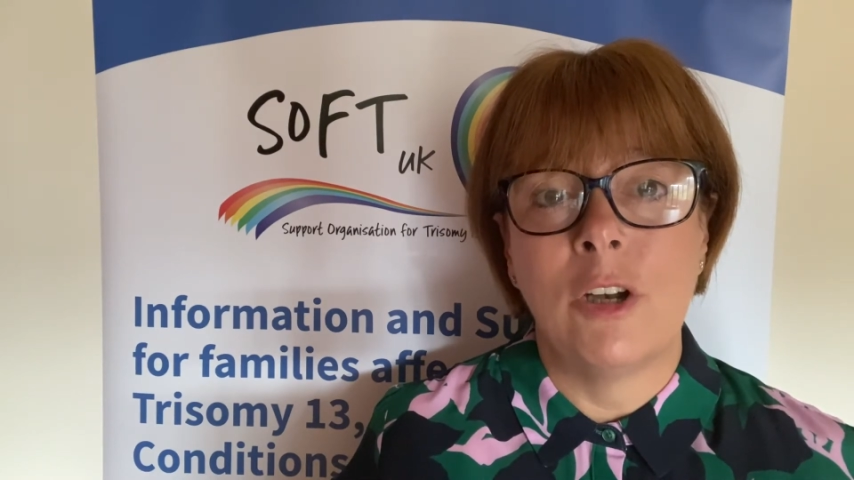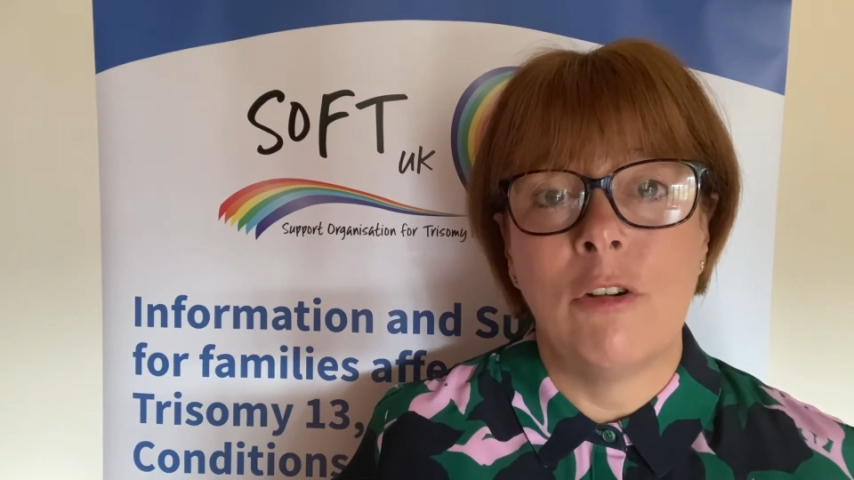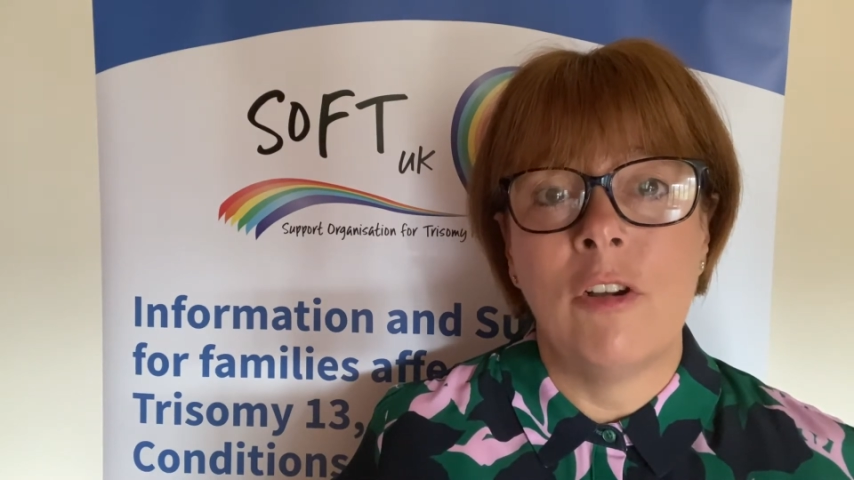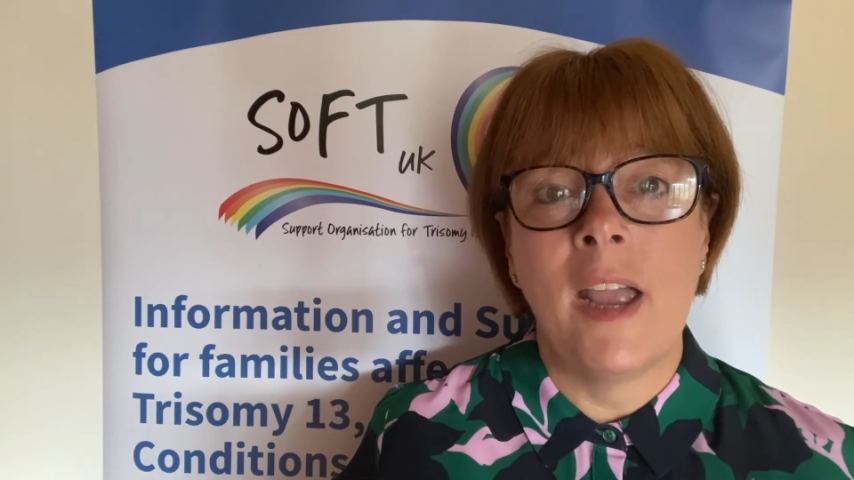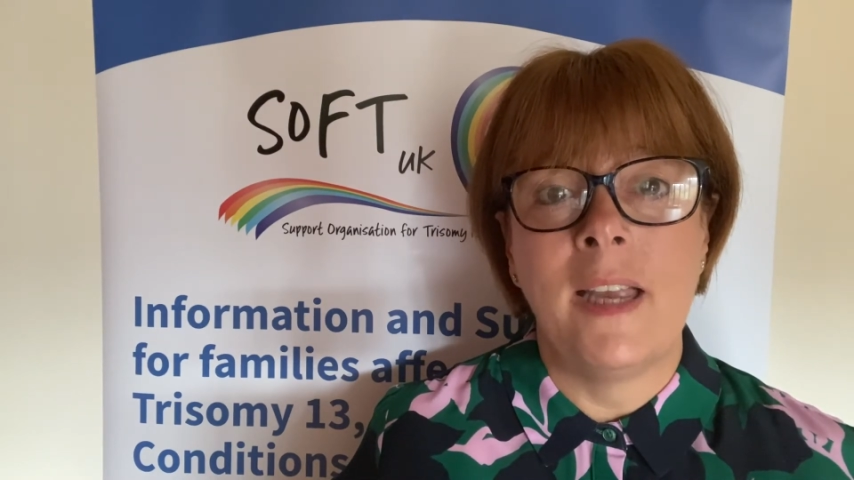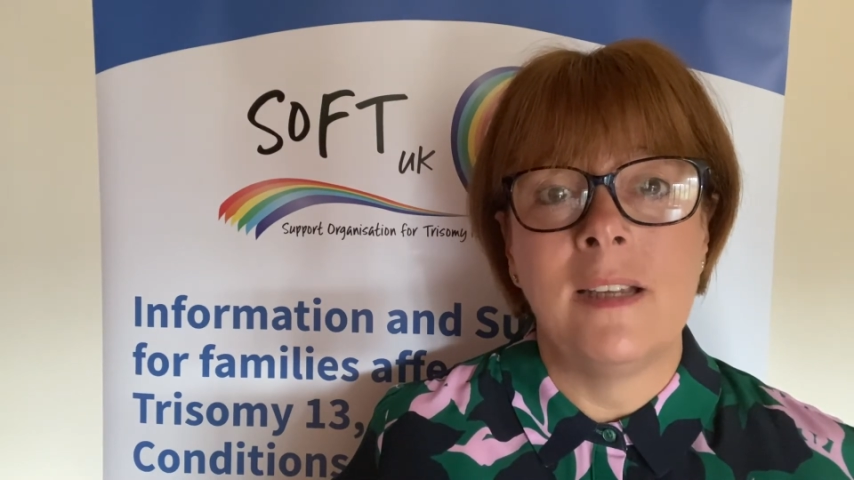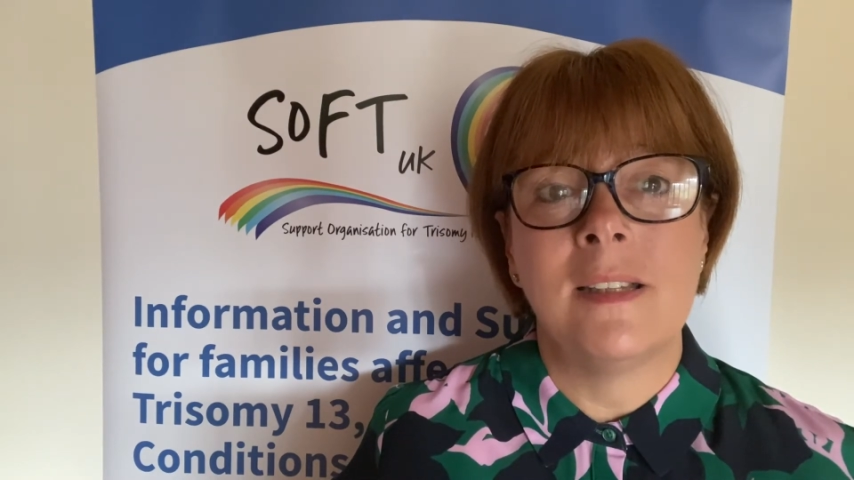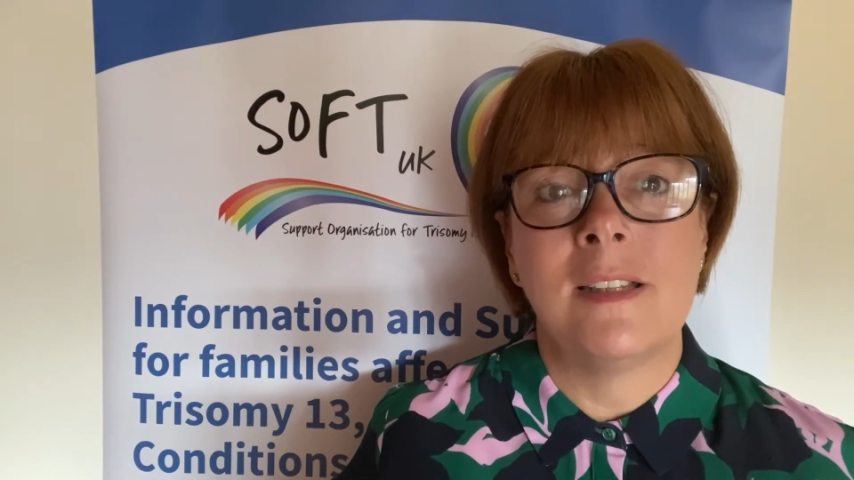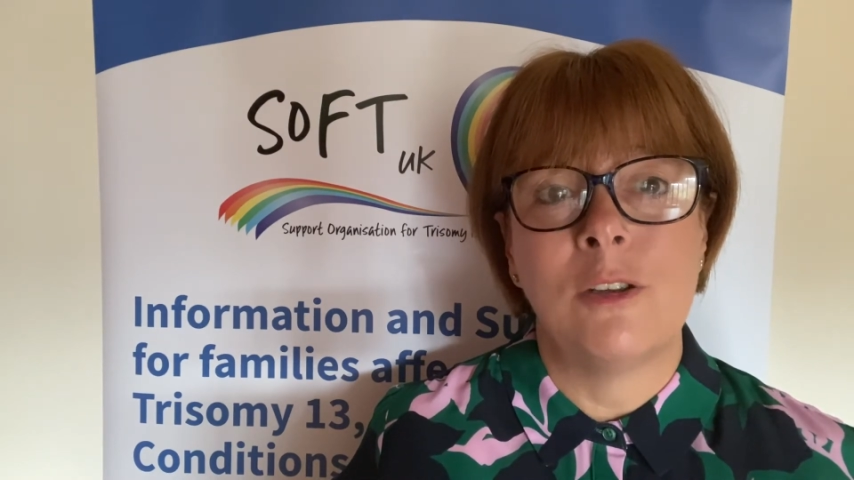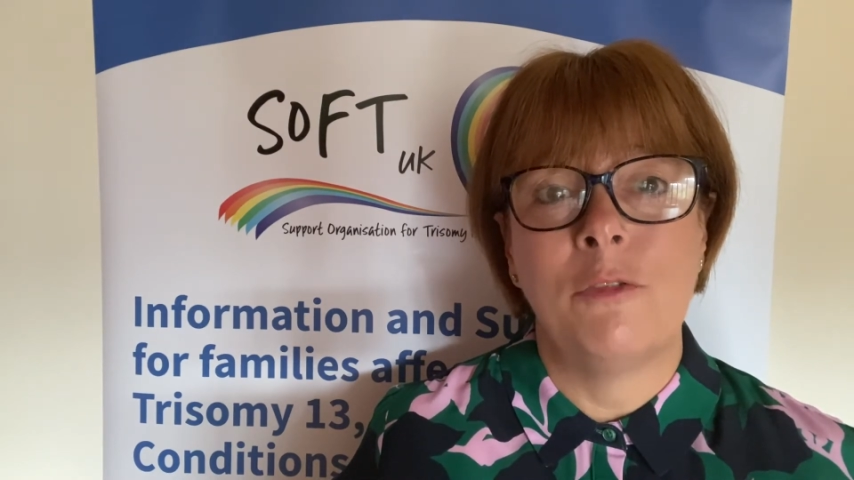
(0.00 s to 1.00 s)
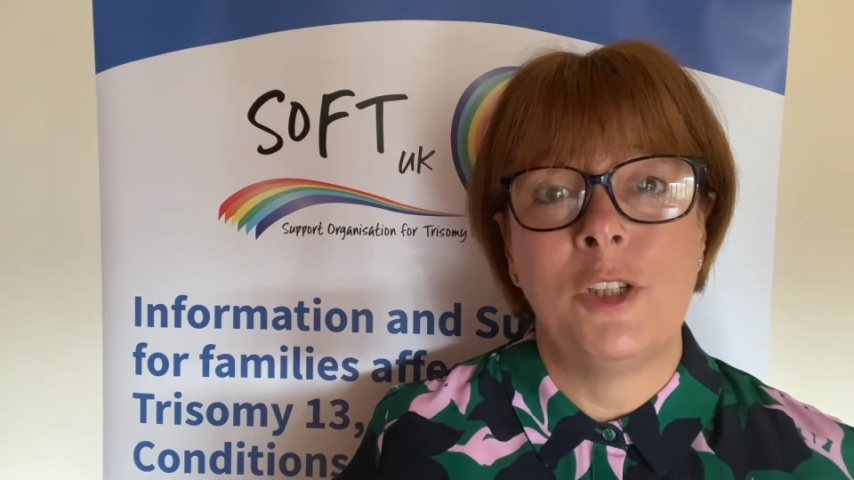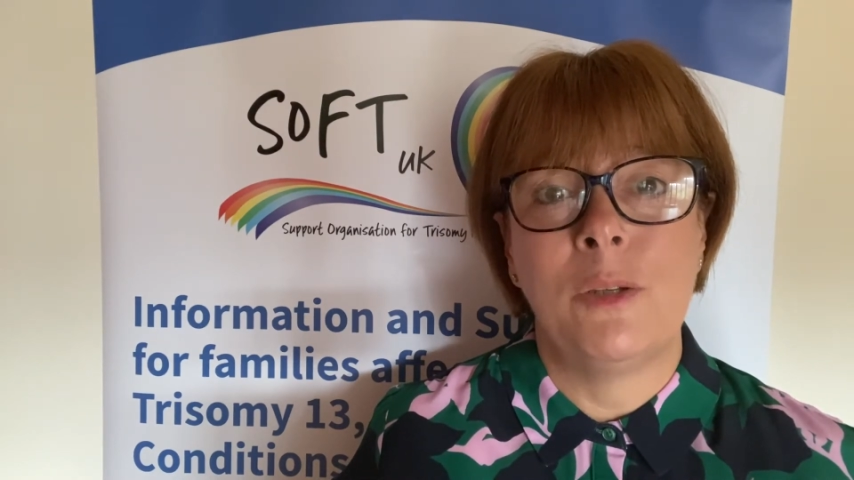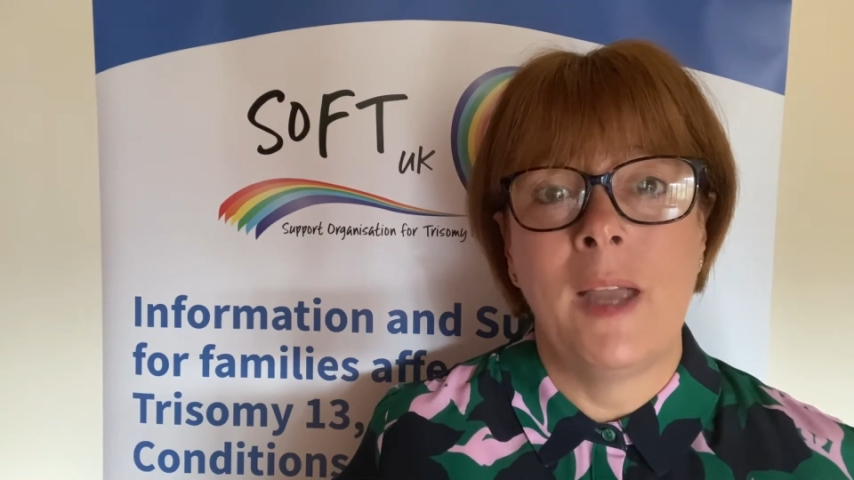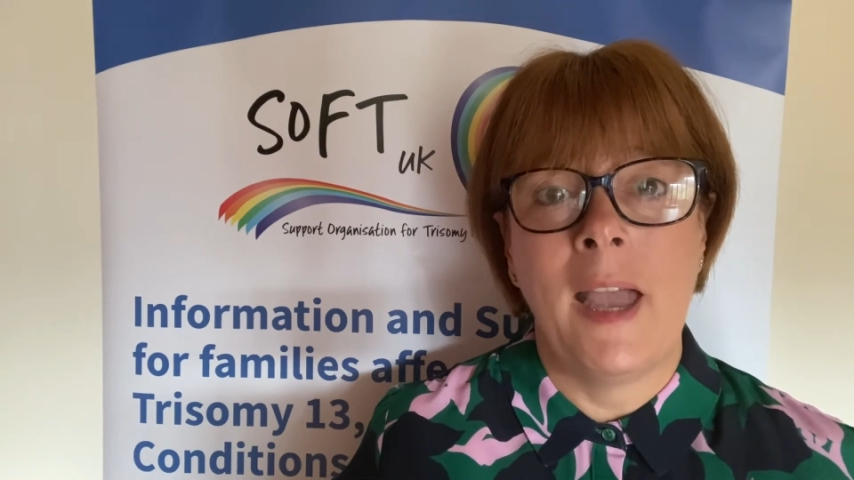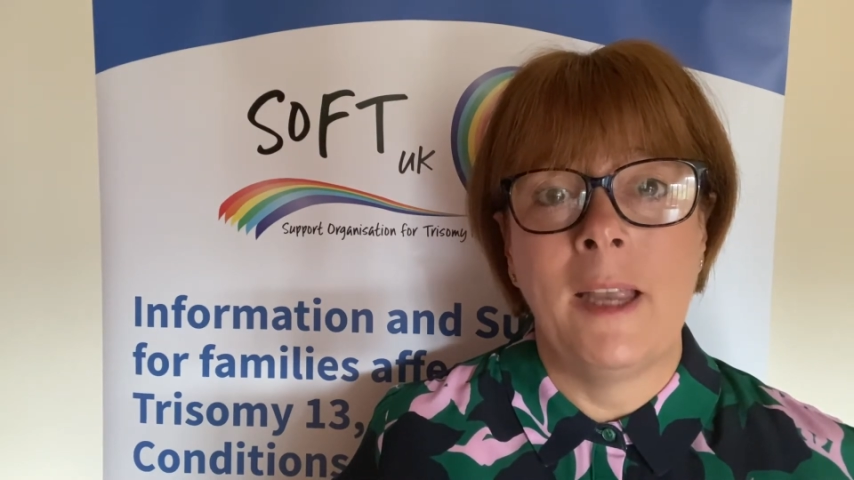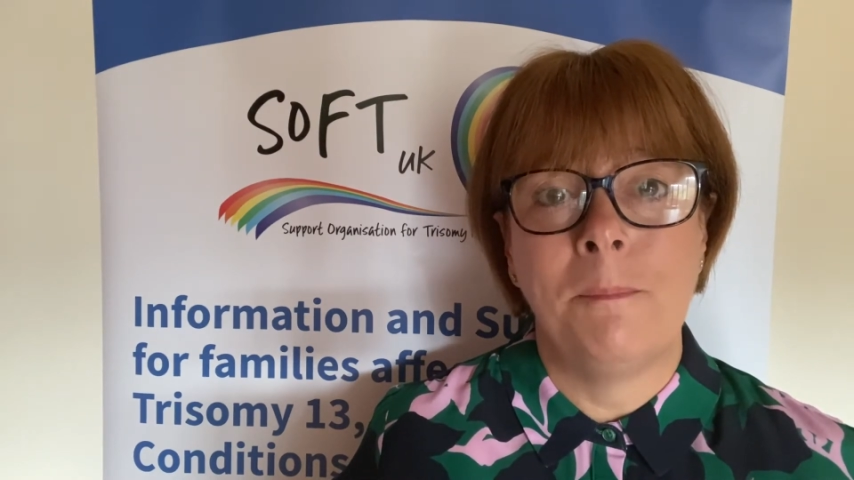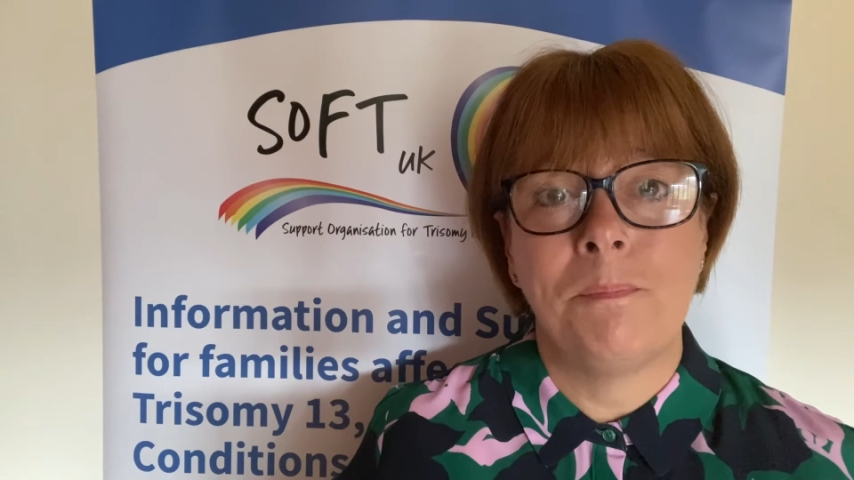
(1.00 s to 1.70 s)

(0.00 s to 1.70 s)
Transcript: create Soft UK.